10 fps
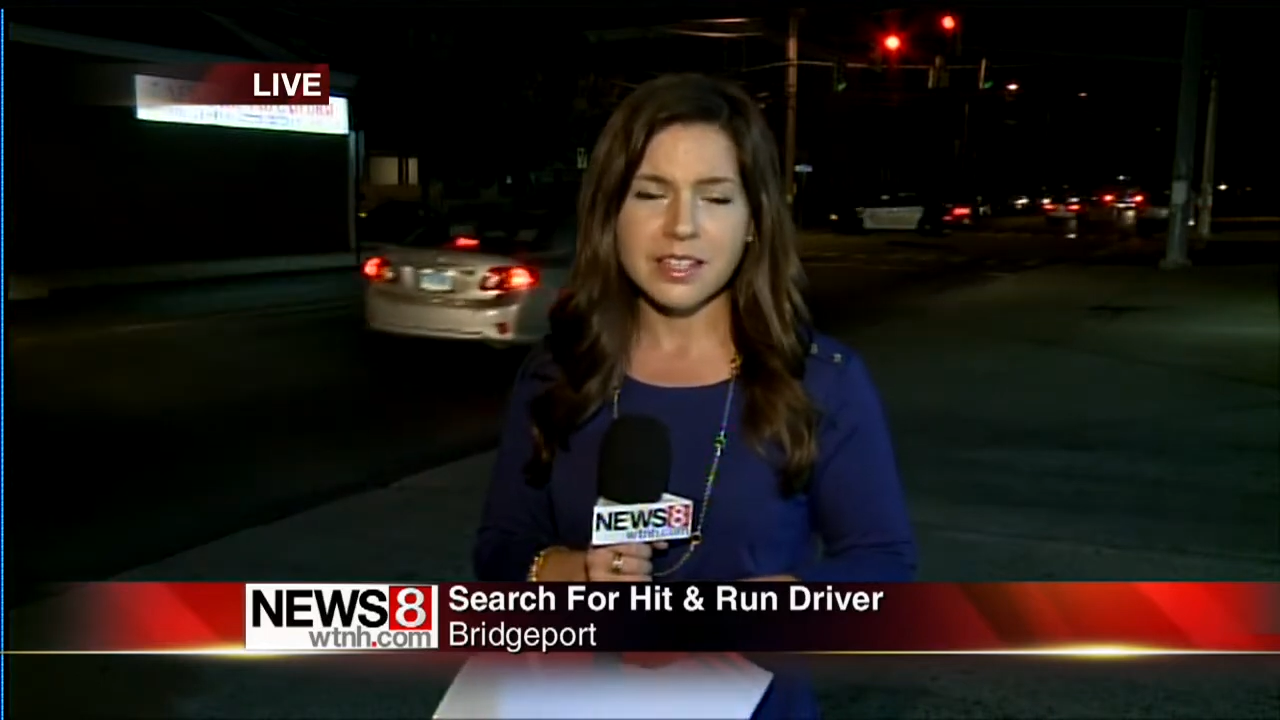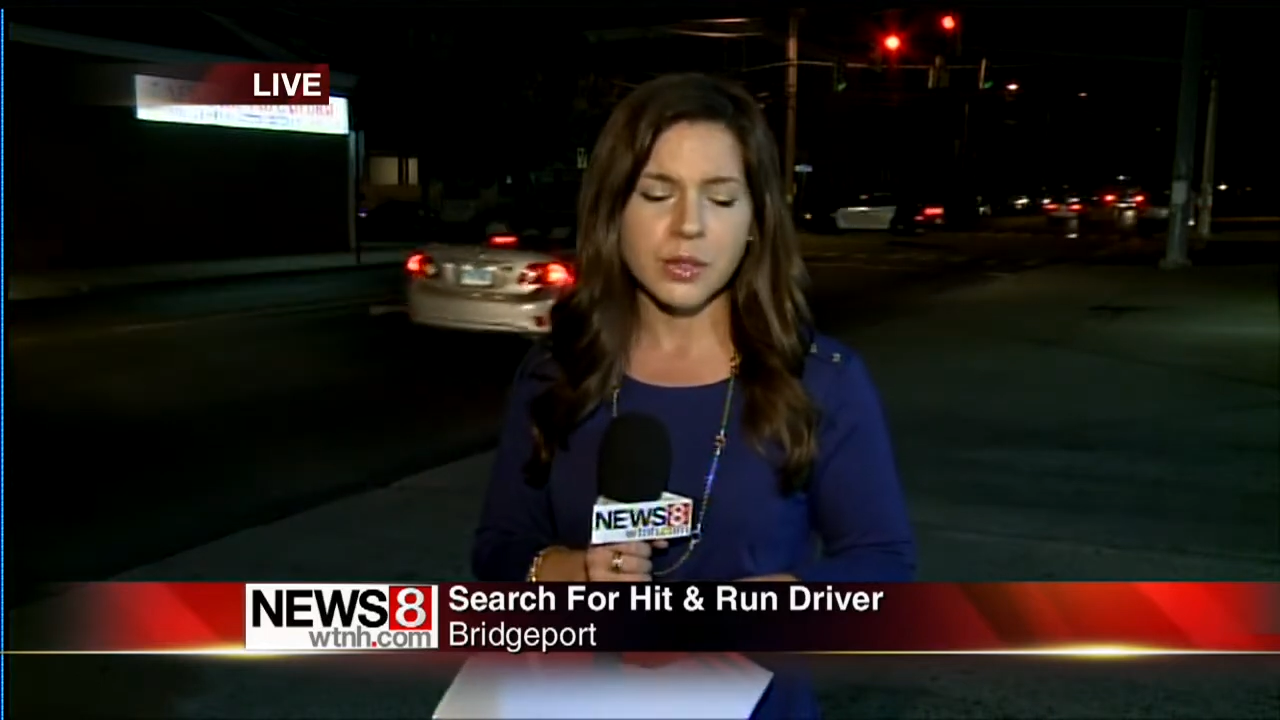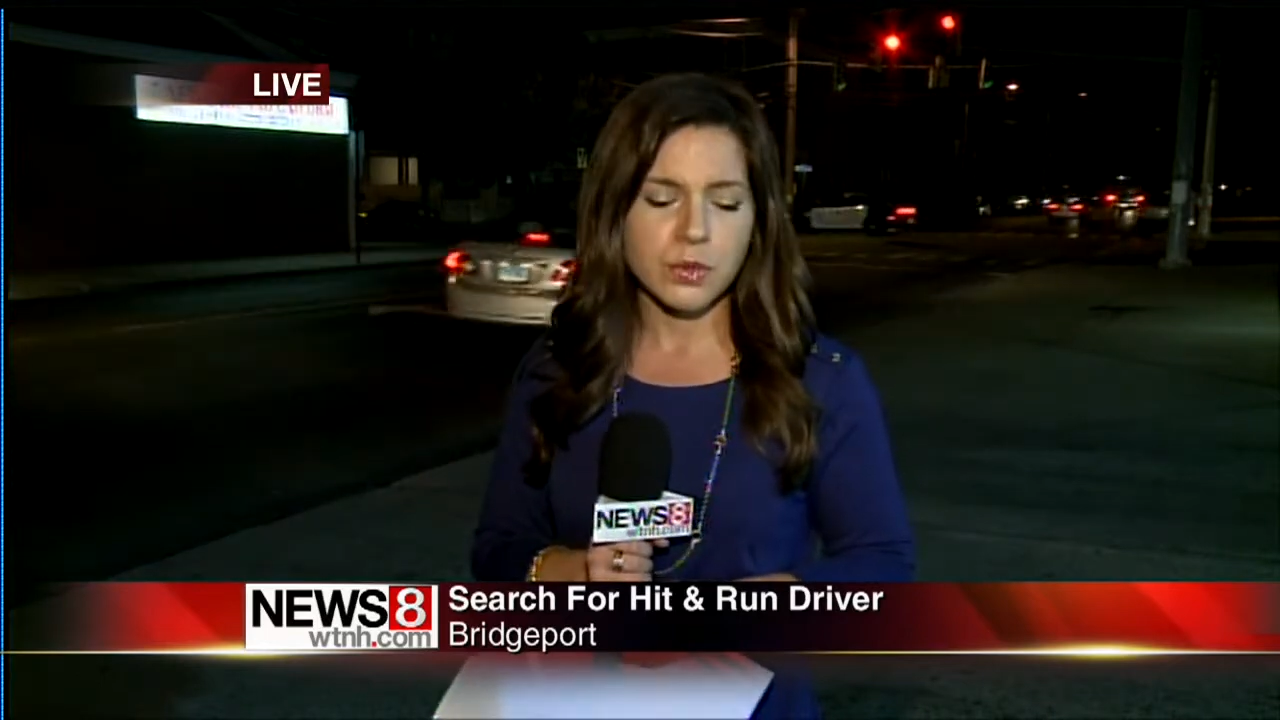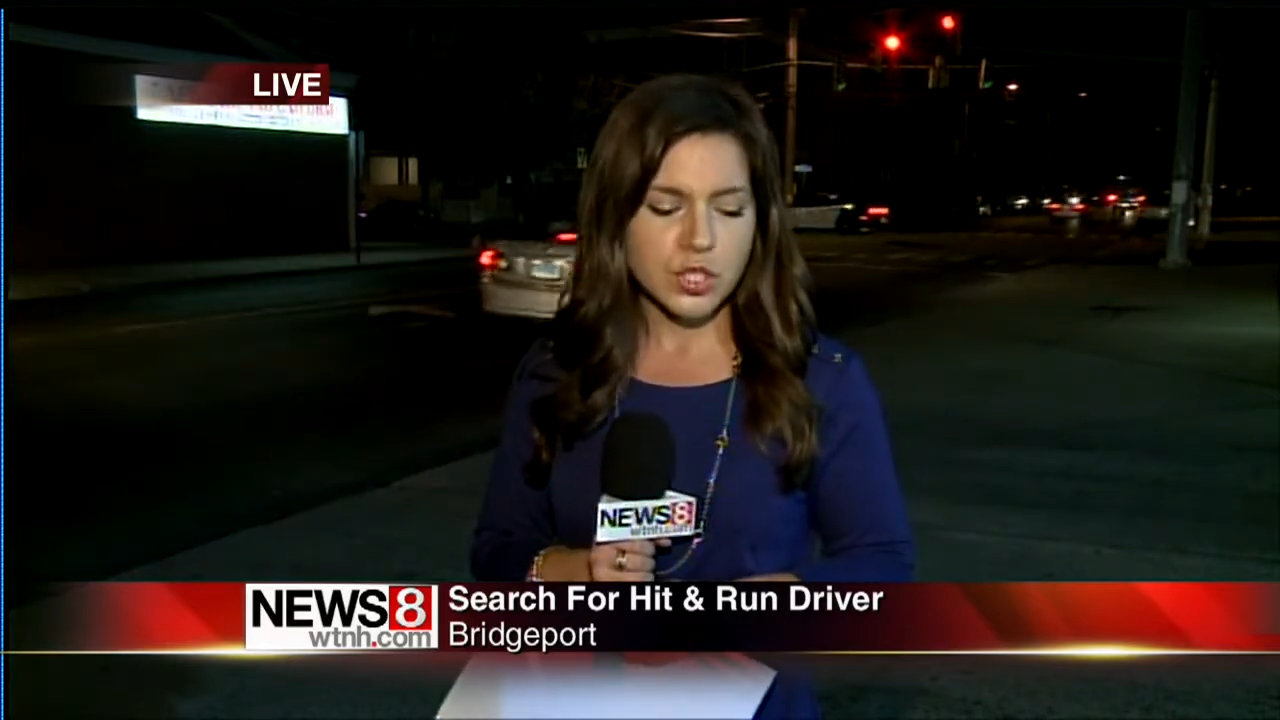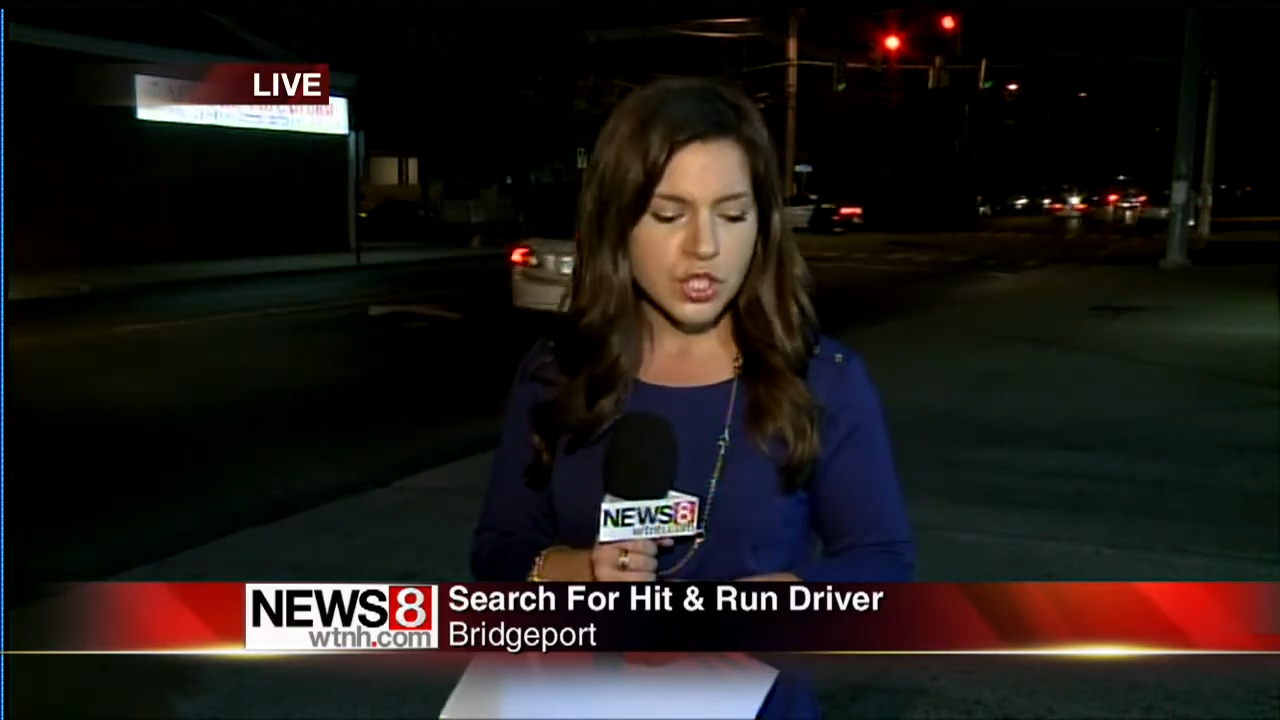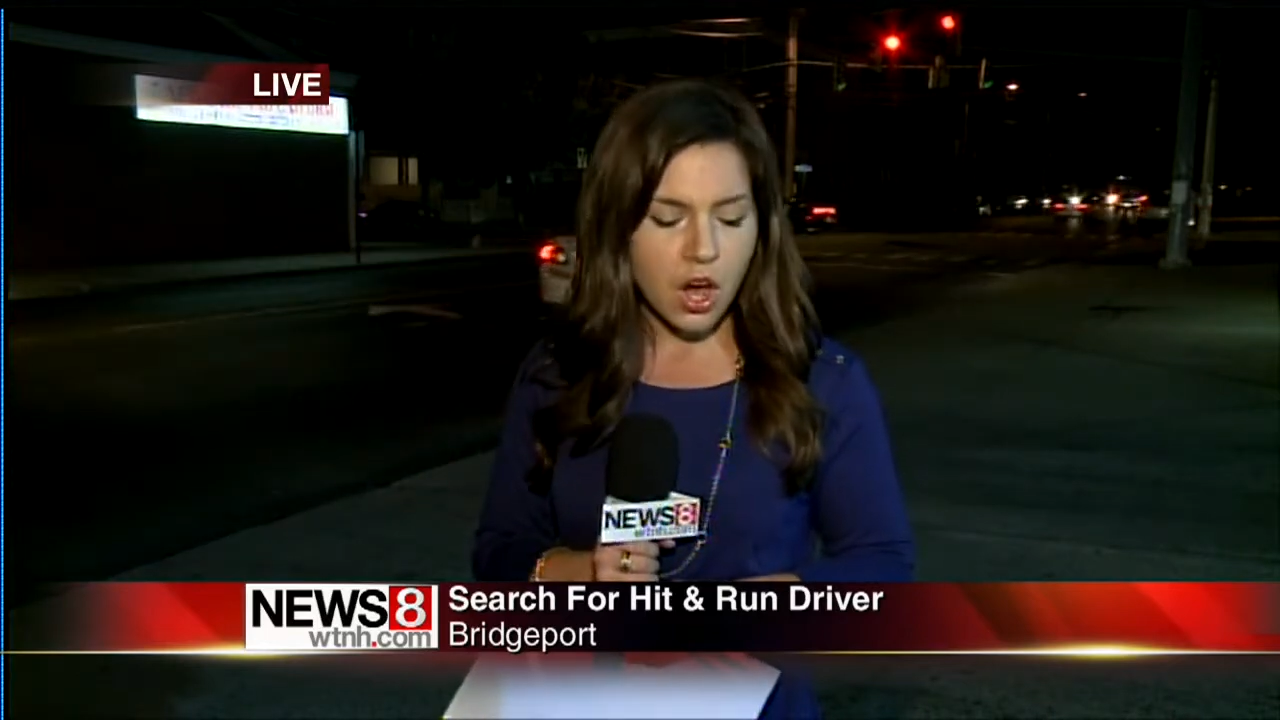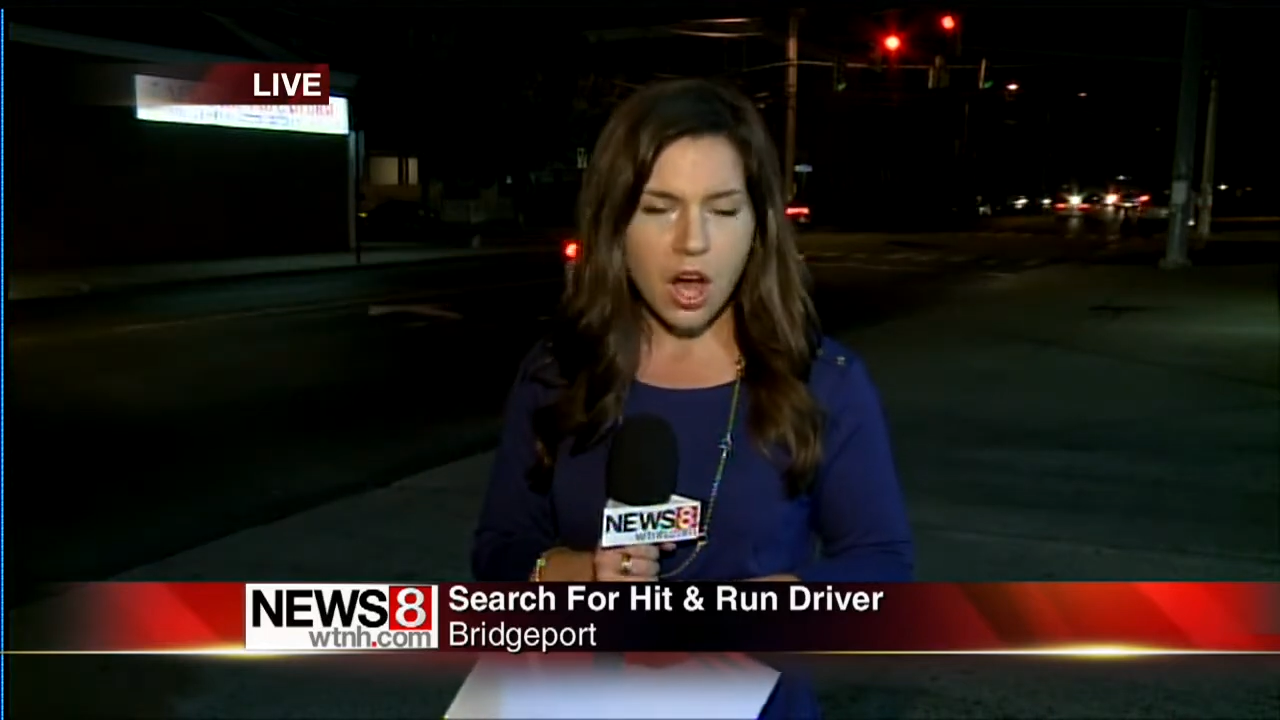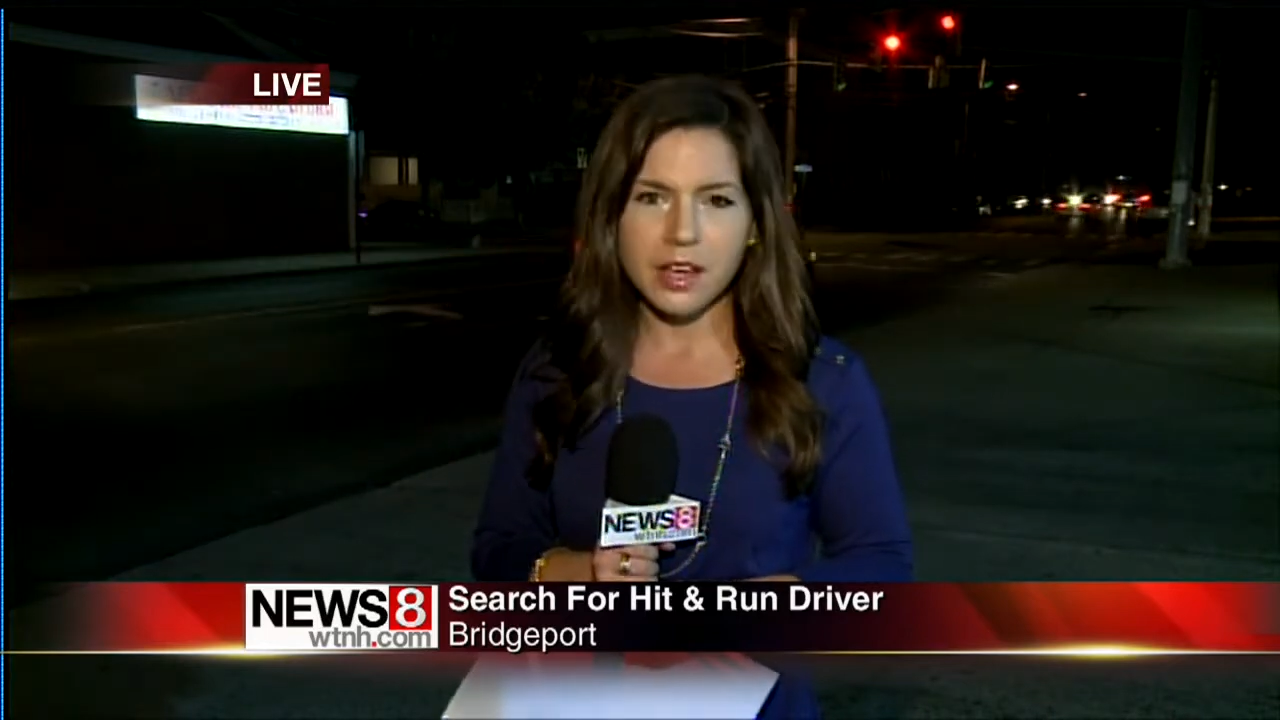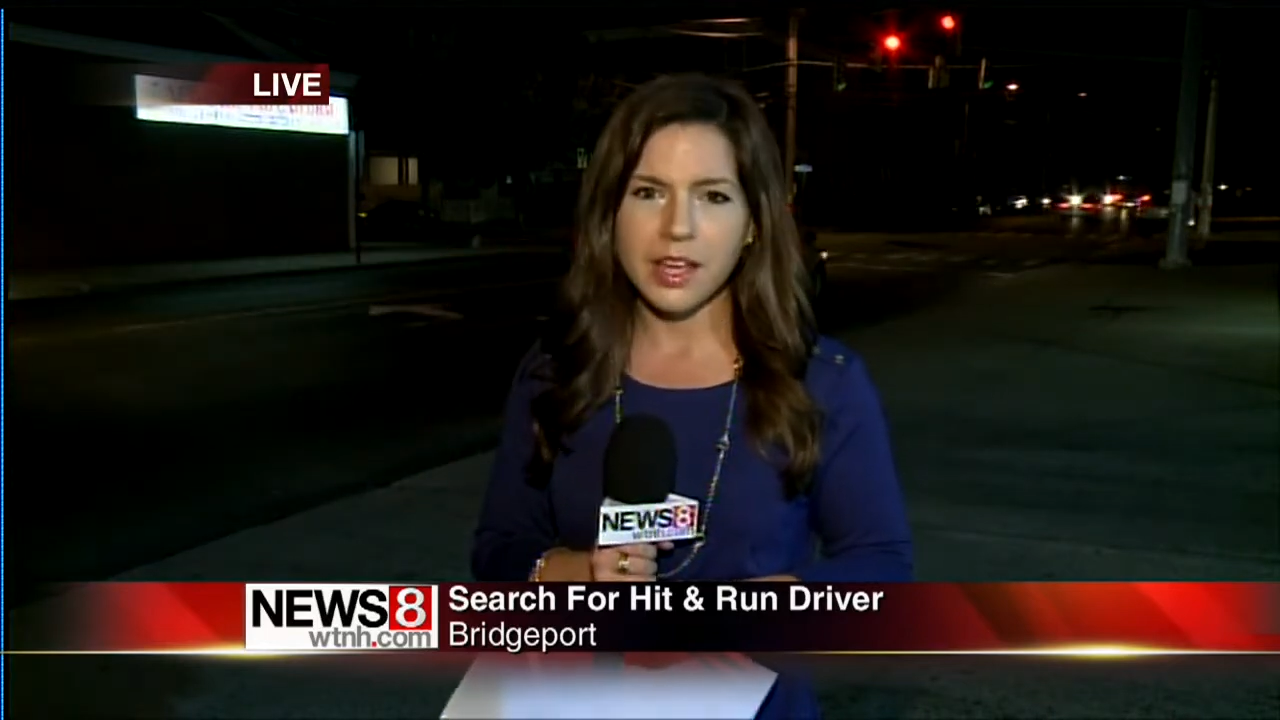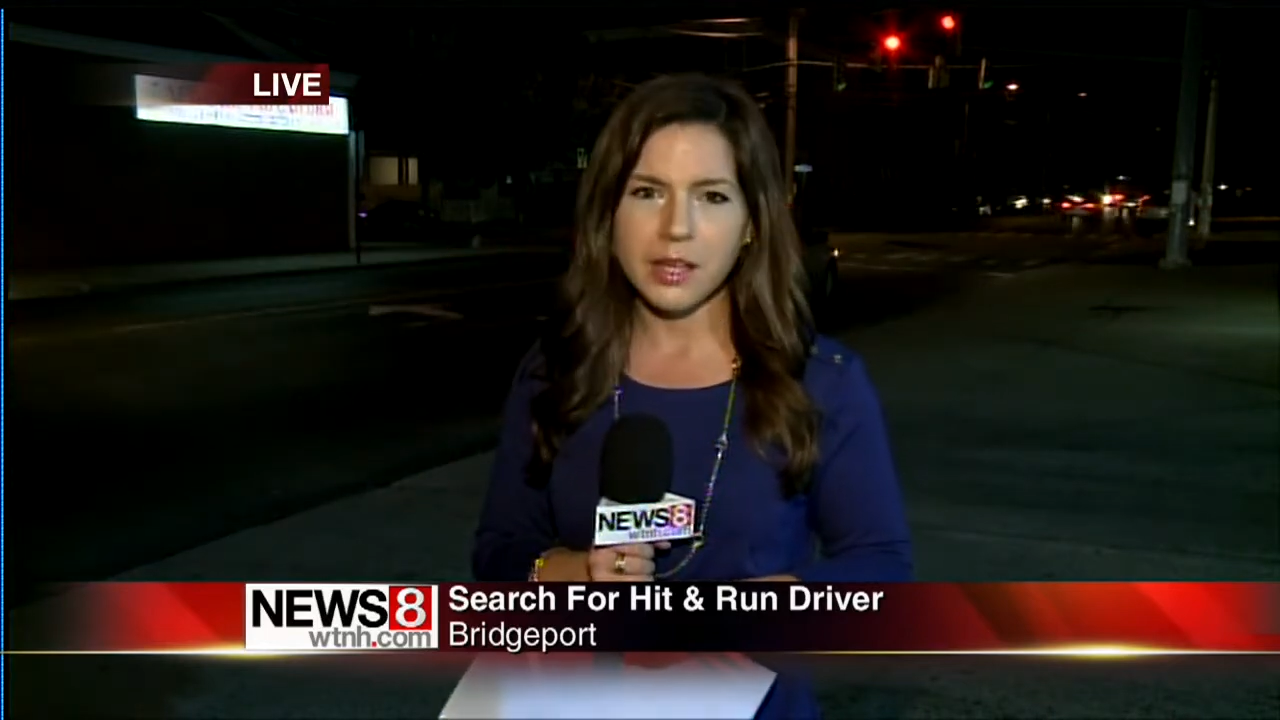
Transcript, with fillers: he was talking,